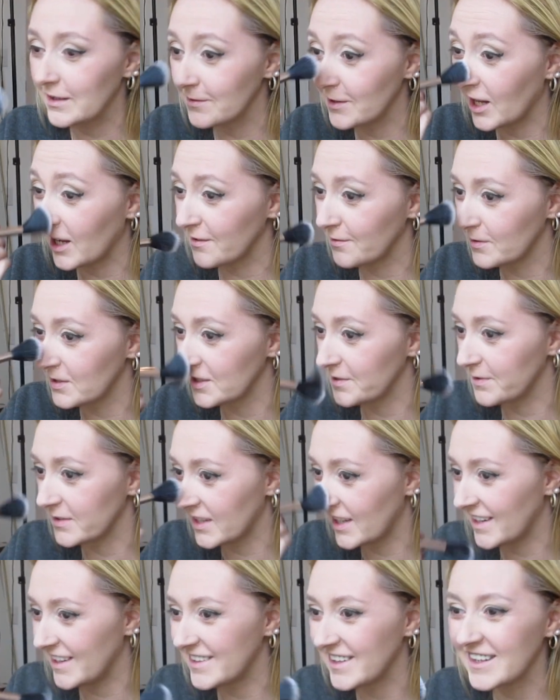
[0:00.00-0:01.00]
I really
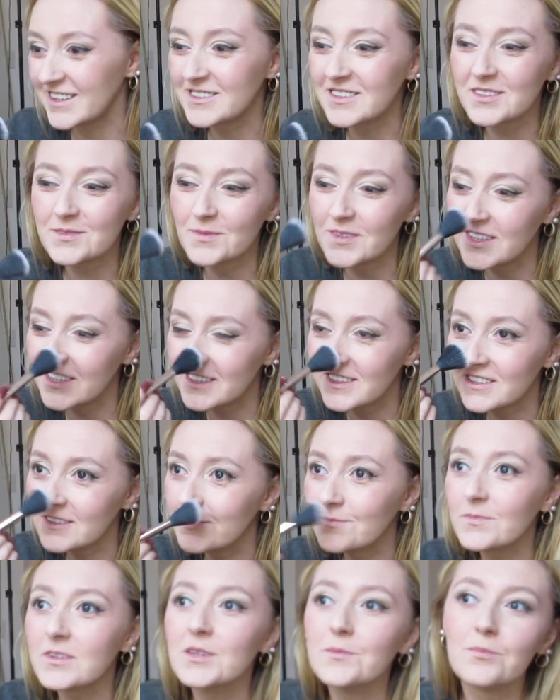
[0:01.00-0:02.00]
forgot how nice this was. It's
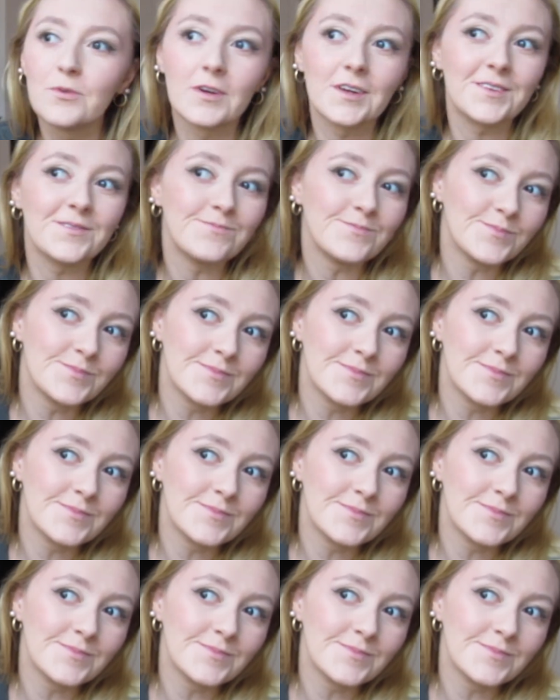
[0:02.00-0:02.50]
really pretty.